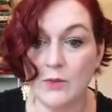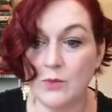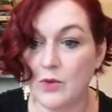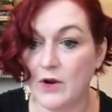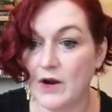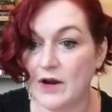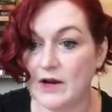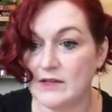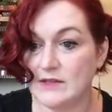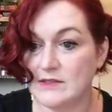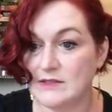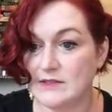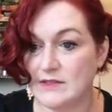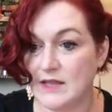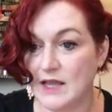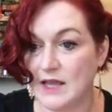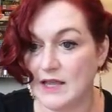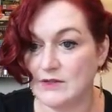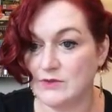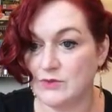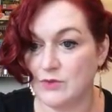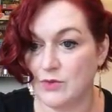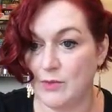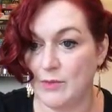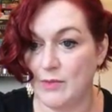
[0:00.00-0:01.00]
where it
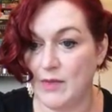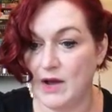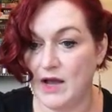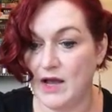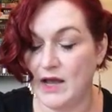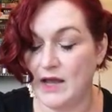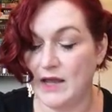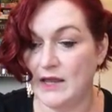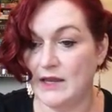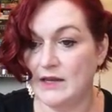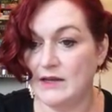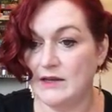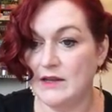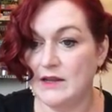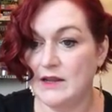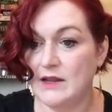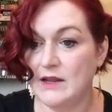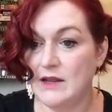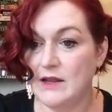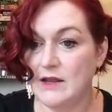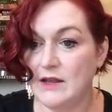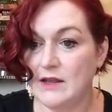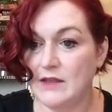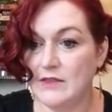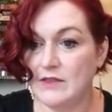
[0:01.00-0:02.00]
says remind,
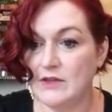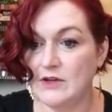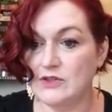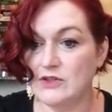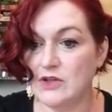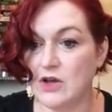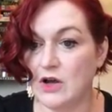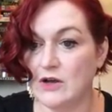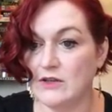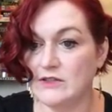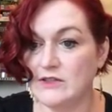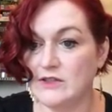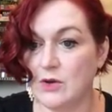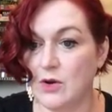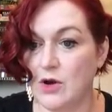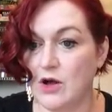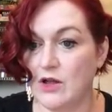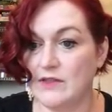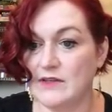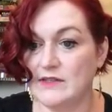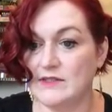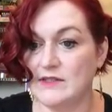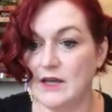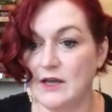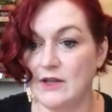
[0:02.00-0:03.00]
there's also all
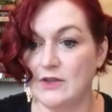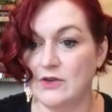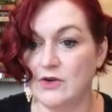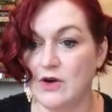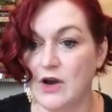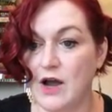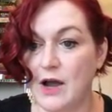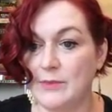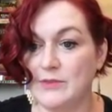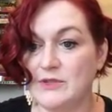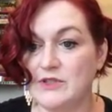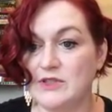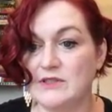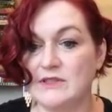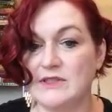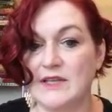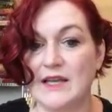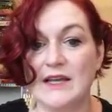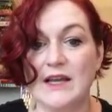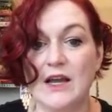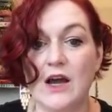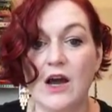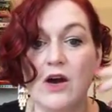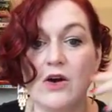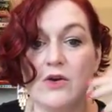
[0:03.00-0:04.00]
these other options
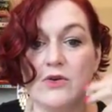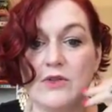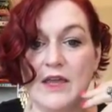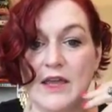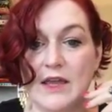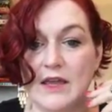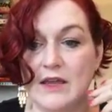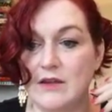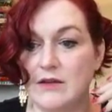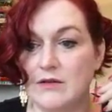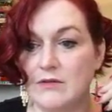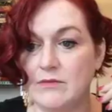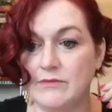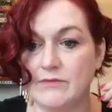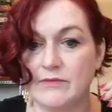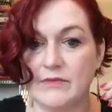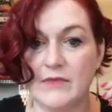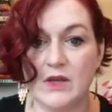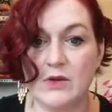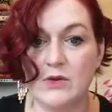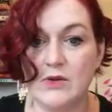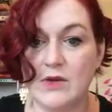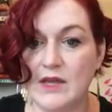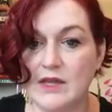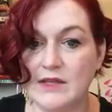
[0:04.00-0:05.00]
like, oh, they,
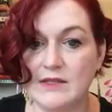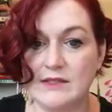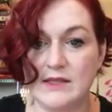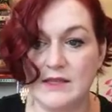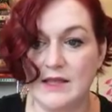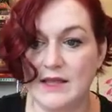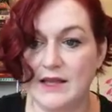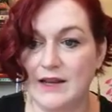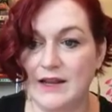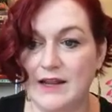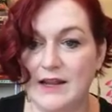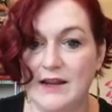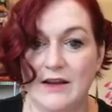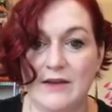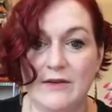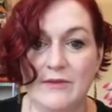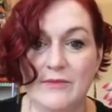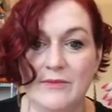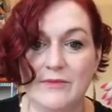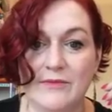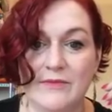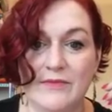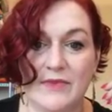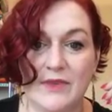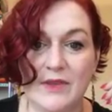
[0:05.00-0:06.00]
oh, you can't see that. Hang on.
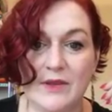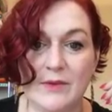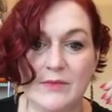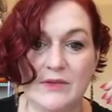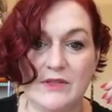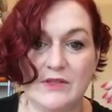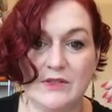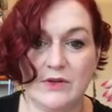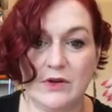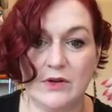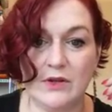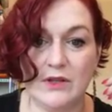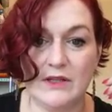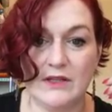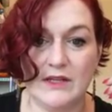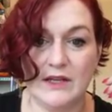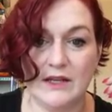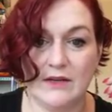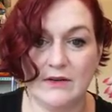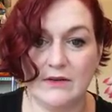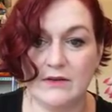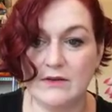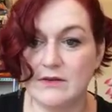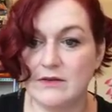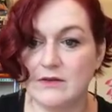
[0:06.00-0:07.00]
Let me scroll it
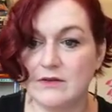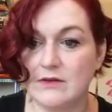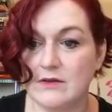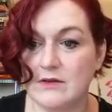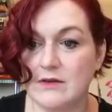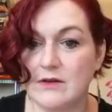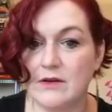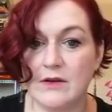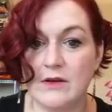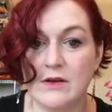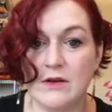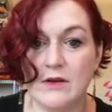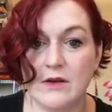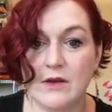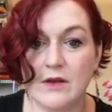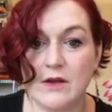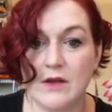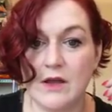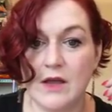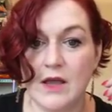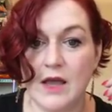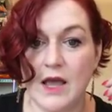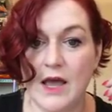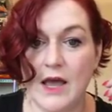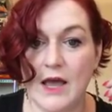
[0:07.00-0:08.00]
down.
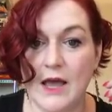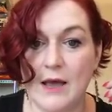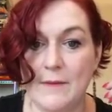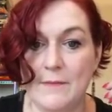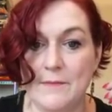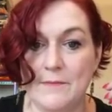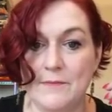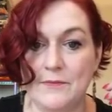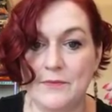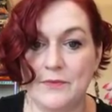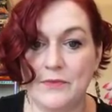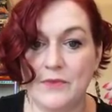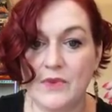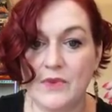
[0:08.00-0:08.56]
Um,